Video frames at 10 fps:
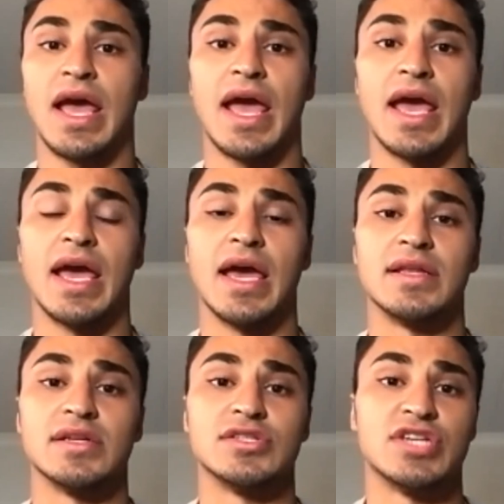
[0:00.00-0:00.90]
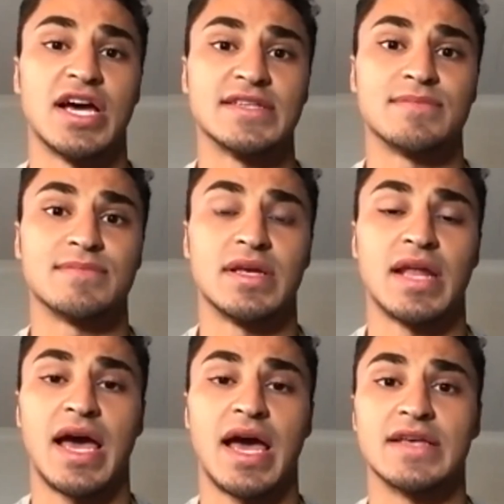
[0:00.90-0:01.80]
and Jasmine
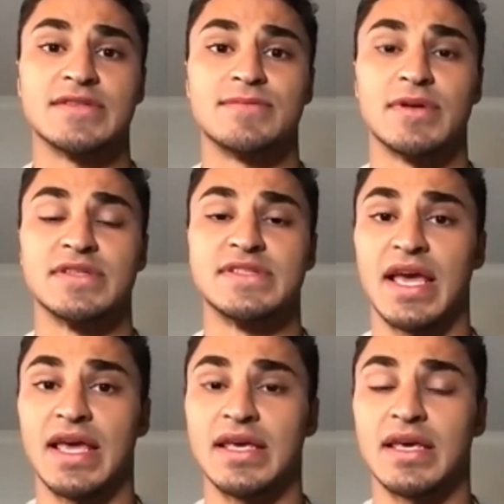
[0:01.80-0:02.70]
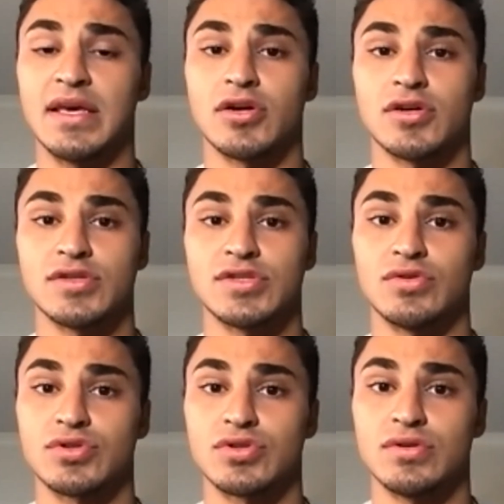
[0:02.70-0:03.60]
has been tanking her
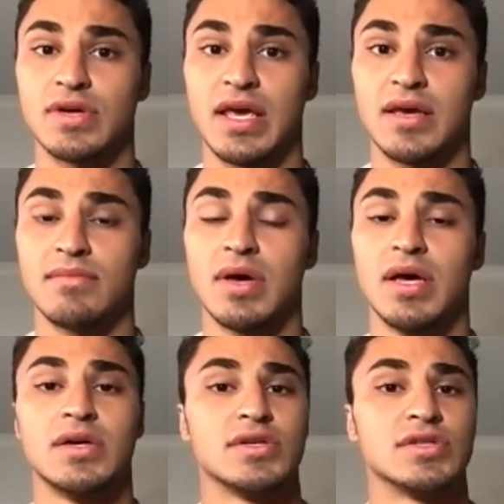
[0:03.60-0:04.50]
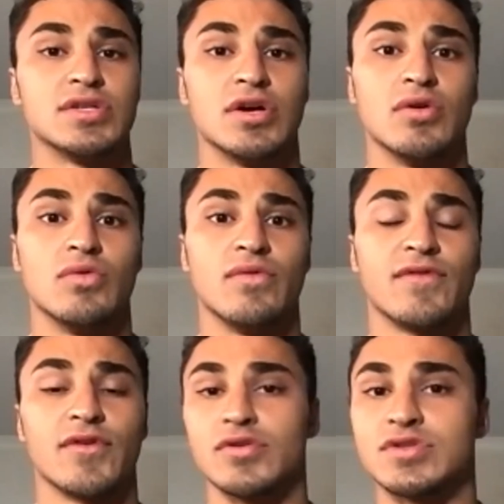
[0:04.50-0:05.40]
social game. So for
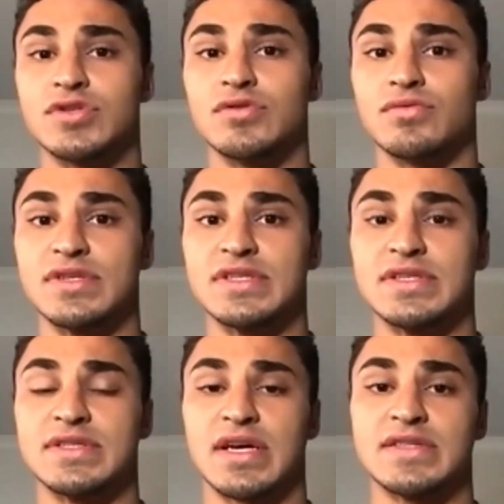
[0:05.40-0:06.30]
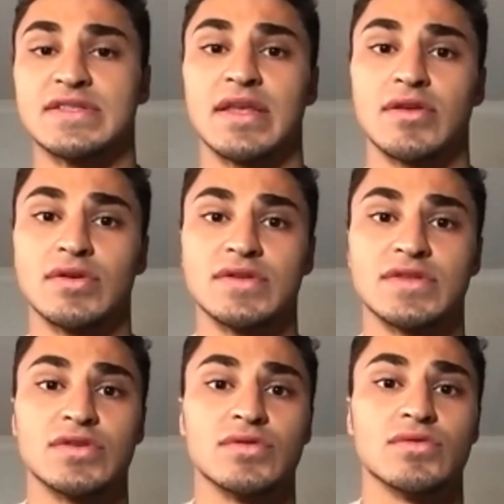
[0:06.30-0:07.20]
those two reasons, I'd say these
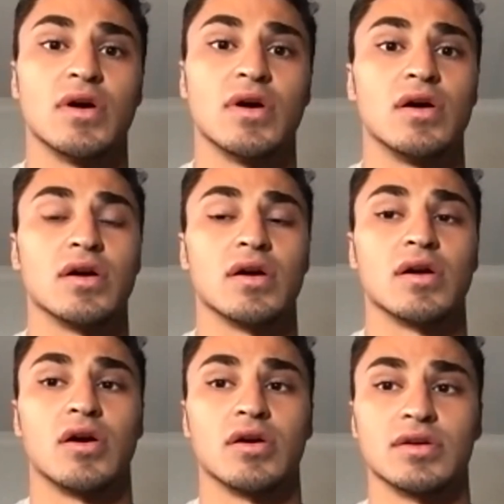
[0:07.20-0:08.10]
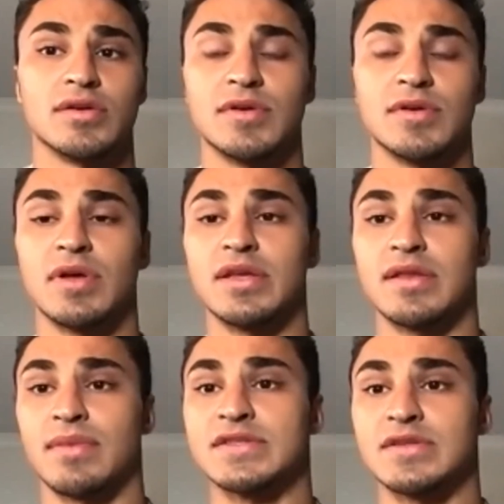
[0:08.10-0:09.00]
two are arguably playing the
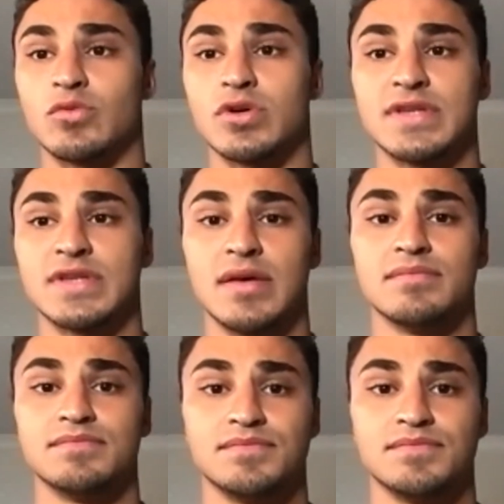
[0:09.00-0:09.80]
best and worst game.